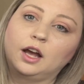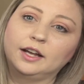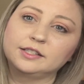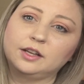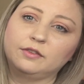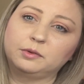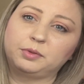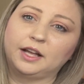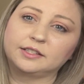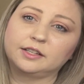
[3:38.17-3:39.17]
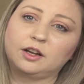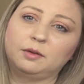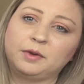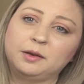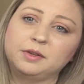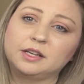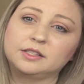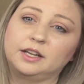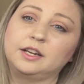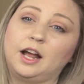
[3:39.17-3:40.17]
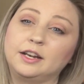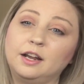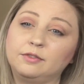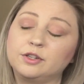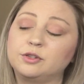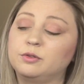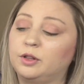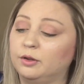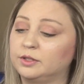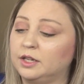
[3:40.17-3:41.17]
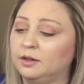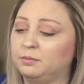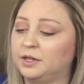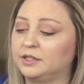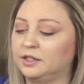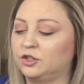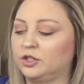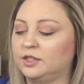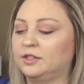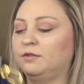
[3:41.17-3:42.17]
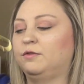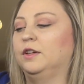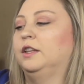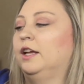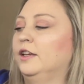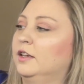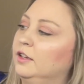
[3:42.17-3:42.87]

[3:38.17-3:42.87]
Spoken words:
I still have the plastic on mine because I never do close it because it just doesn't feel like